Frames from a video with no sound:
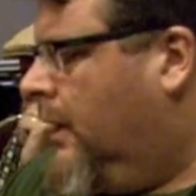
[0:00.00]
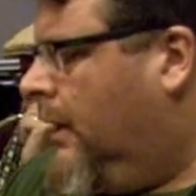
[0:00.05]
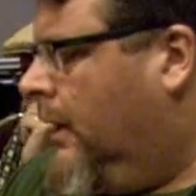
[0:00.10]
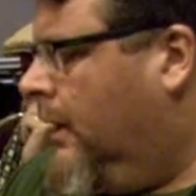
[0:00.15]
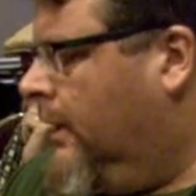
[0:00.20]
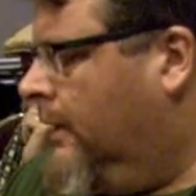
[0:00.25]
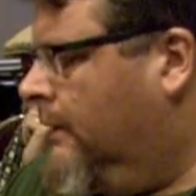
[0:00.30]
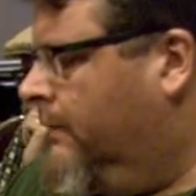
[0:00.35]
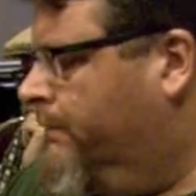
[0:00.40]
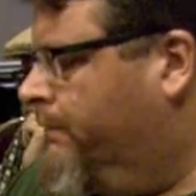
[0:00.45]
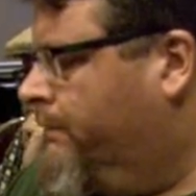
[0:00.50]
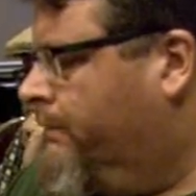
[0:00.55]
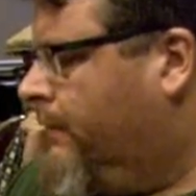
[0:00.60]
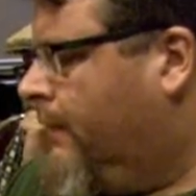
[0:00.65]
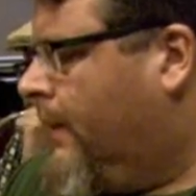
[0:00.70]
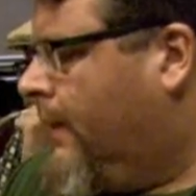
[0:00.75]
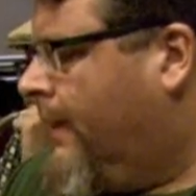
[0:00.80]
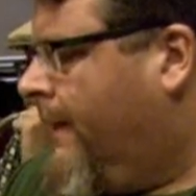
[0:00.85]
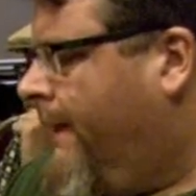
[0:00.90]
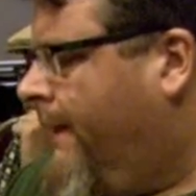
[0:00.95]
Um,
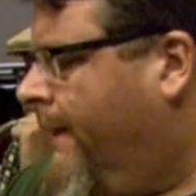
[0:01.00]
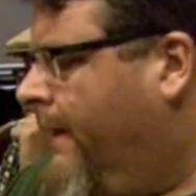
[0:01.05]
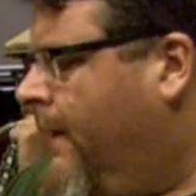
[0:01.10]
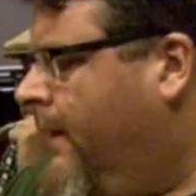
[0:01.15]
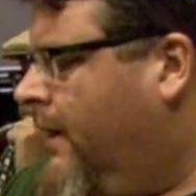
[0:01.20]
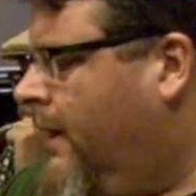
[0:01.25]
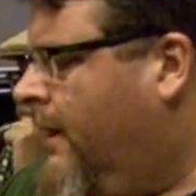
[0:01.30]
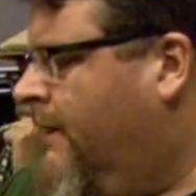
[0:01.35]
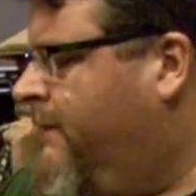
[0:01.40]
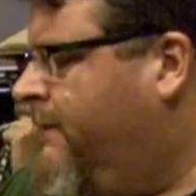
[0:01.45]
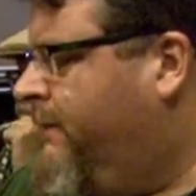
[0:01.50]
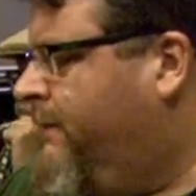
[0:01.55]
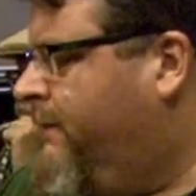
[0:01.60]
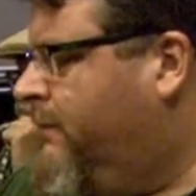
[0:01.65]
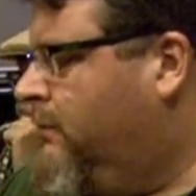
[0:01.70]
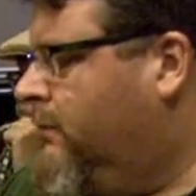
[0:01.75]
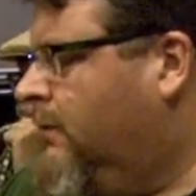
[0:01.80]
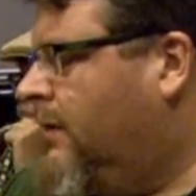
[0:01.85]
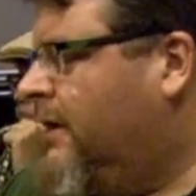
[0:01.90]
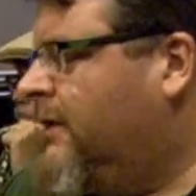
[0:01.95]
I've
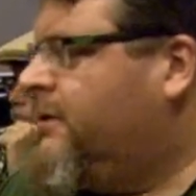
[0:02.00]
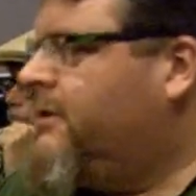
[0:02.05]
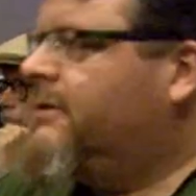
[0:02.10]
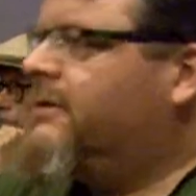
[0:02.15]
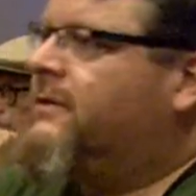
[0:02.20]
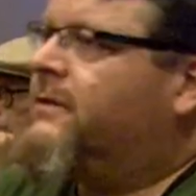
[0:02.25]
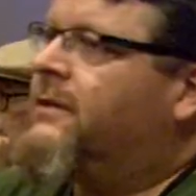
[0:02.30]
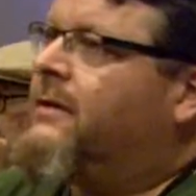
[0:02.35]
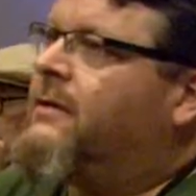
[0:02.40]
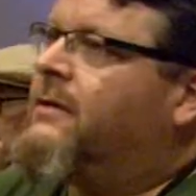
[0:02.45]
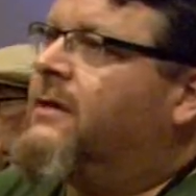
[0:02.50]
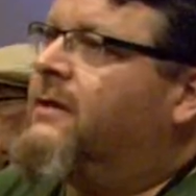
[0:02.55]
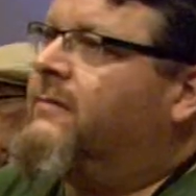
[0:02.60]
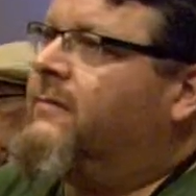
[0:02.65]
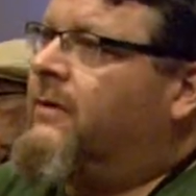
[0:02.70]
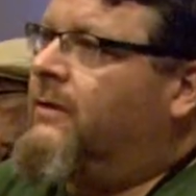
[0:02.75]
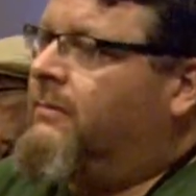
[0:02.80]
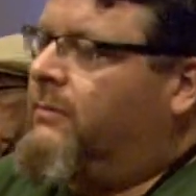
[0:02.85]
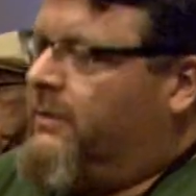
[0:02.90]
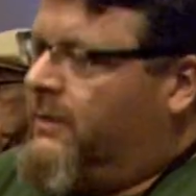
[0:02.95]
I shouldn't say they're not
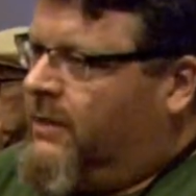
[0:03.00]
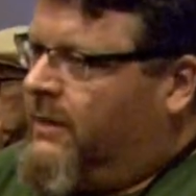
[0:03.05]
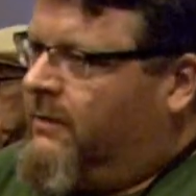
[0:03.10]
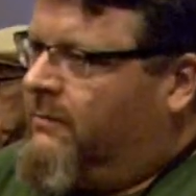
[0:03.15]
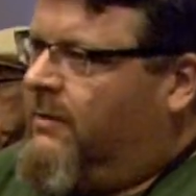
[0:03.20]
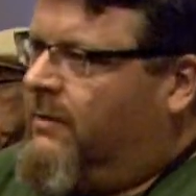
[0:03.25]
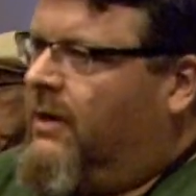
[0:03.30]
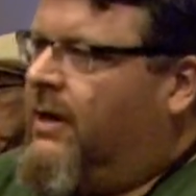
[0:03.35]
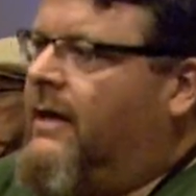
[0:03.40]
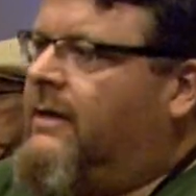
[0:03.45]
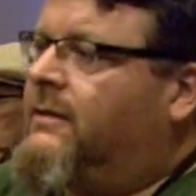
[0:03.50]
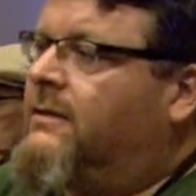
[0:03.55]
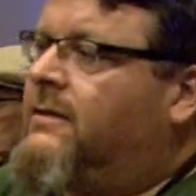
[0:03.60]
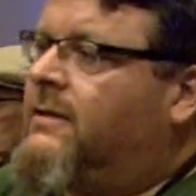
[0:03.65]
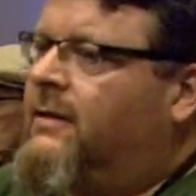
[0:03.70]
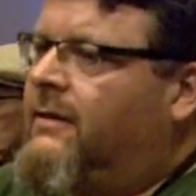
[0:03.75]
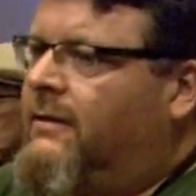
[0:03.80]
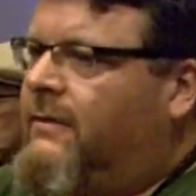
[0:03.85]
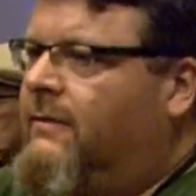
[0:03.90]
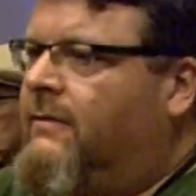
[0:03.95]
available anywhere. I
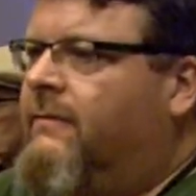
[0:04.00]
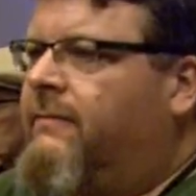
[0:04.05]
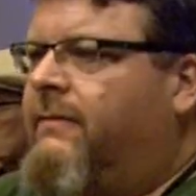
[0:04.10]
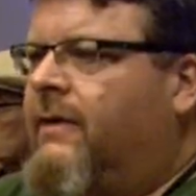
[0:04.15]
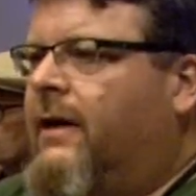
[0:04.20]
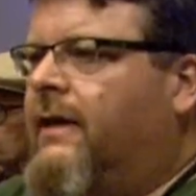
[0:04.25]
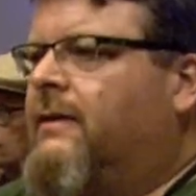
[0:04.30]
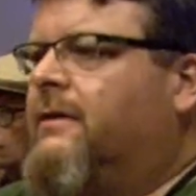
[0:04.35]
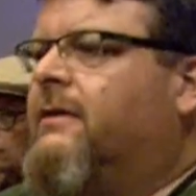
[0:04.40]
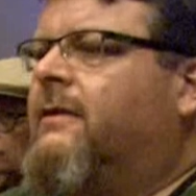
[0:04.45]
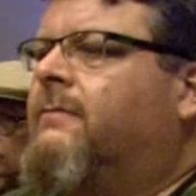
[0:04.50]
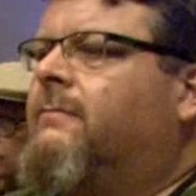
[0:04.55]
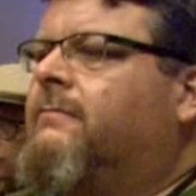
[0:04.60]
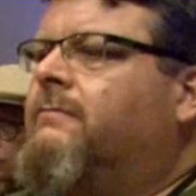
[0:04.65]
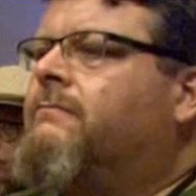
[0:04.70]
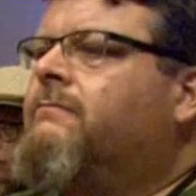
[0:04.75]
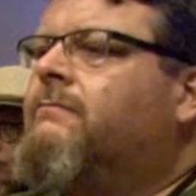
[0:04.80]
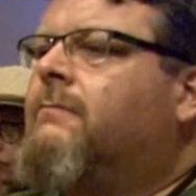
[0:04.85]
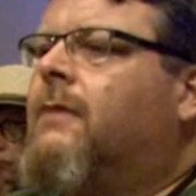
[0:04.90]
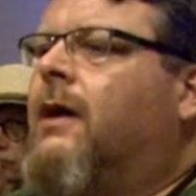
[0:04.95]
did find them
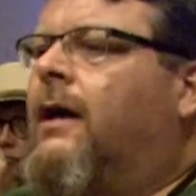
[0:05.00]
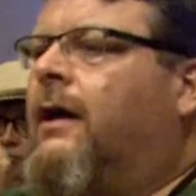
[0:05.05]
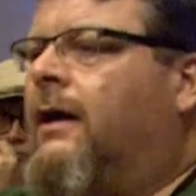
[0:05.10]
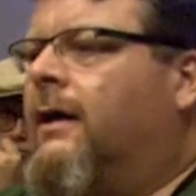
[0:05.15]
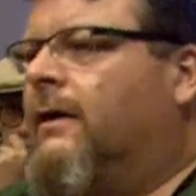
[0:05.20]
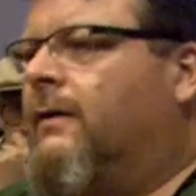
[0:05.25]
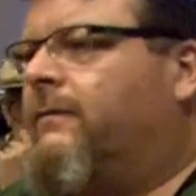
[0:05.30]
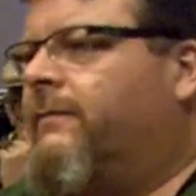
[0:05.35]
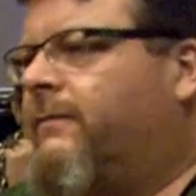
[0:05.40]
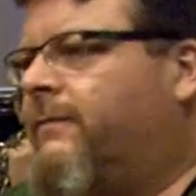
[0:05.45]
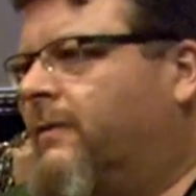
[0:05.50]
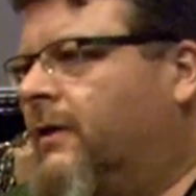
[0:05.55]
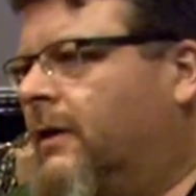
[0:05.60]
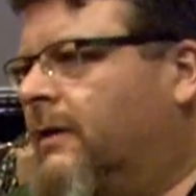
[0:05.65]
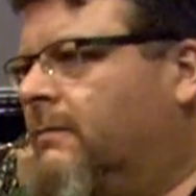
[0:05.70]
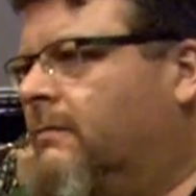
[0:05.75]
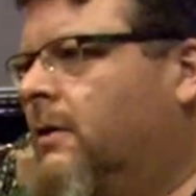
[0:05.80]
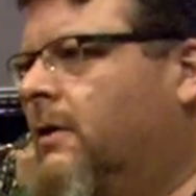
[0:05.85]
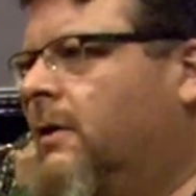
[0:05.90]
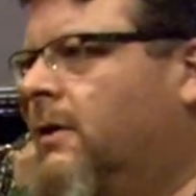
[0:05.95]
uh,
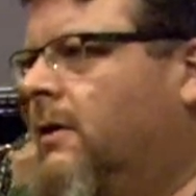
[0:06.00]
from